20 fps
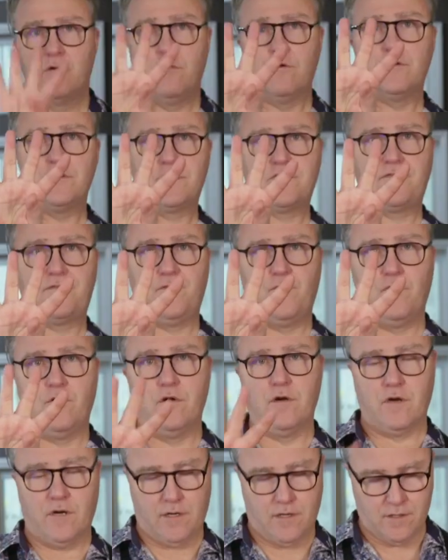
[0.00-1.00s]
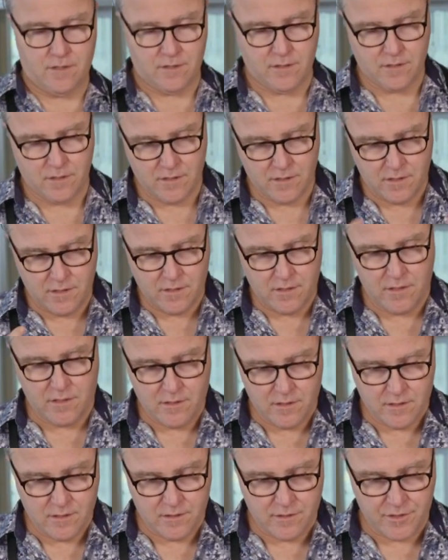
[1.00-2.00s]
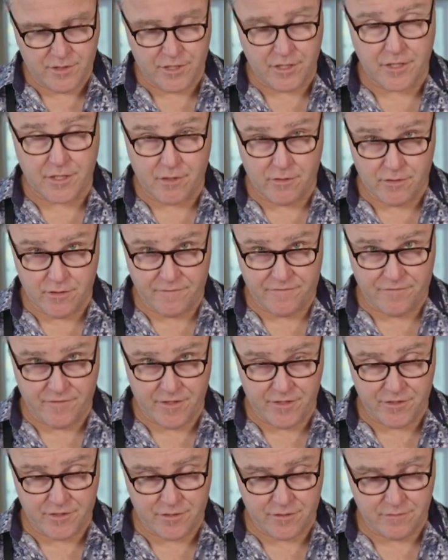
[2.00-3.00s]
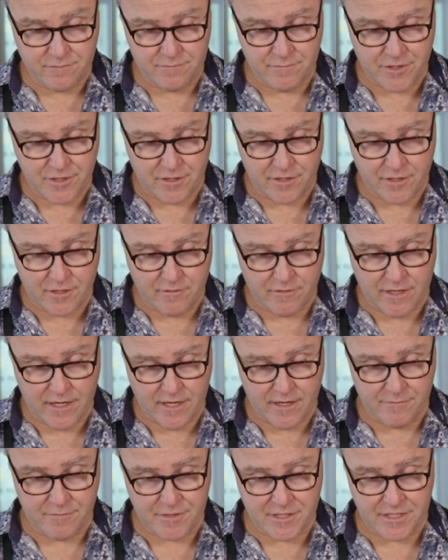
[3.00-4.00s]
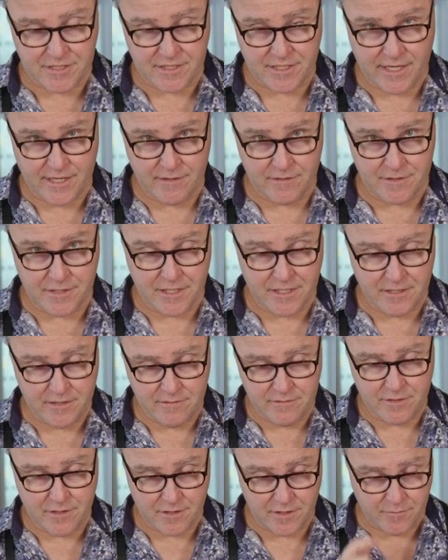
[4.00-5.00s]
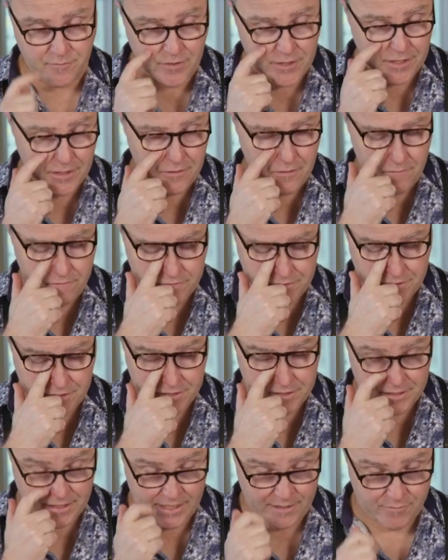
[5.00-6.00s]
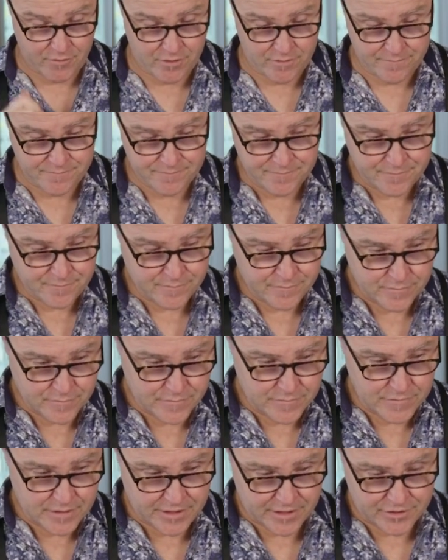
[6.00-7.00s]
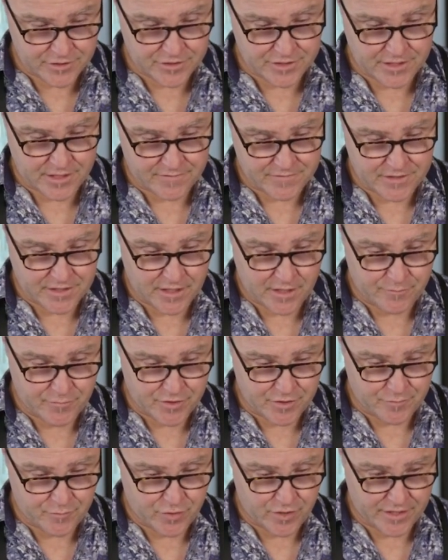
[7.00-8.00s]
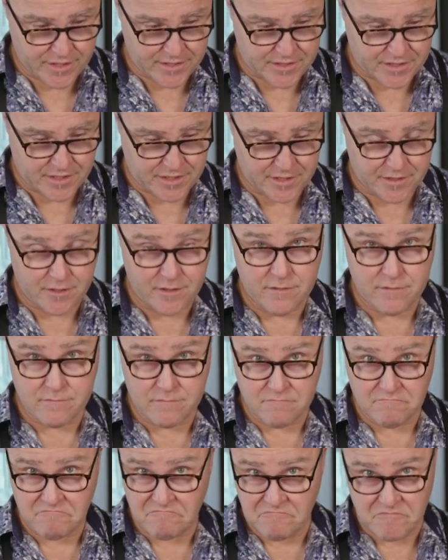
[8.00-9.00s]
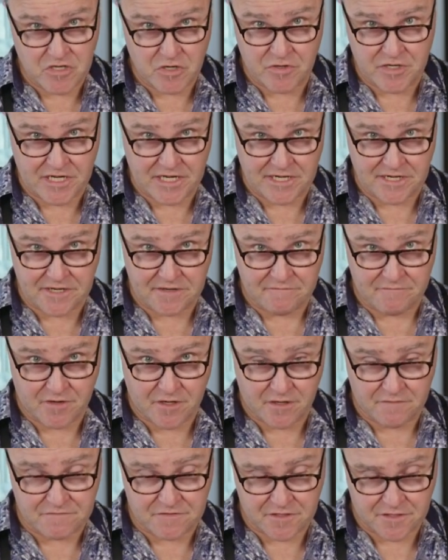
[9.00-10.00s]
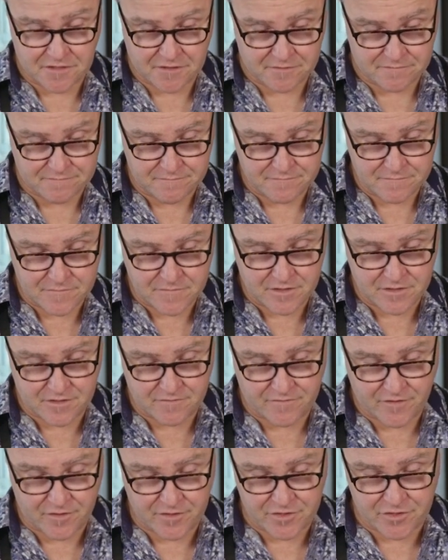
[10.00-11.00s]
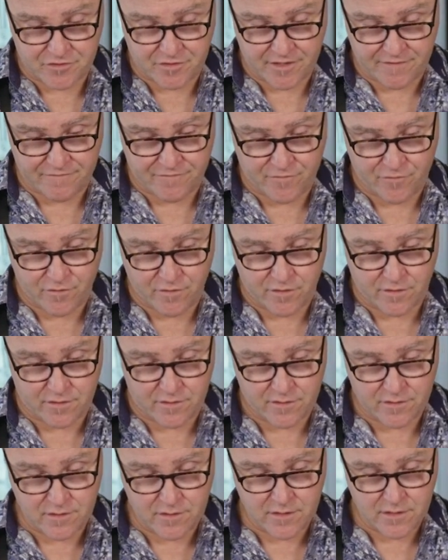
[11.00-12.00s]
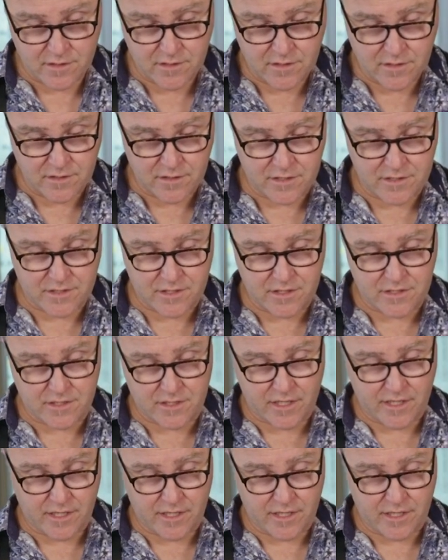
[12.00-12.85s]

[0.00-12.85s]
Course 4. You're gonna go to the fridge, you're gonna grab container D, you're gonna bring it over to the table, get yourself set up with your plates here. No heating involved here. This is very straightforward. This is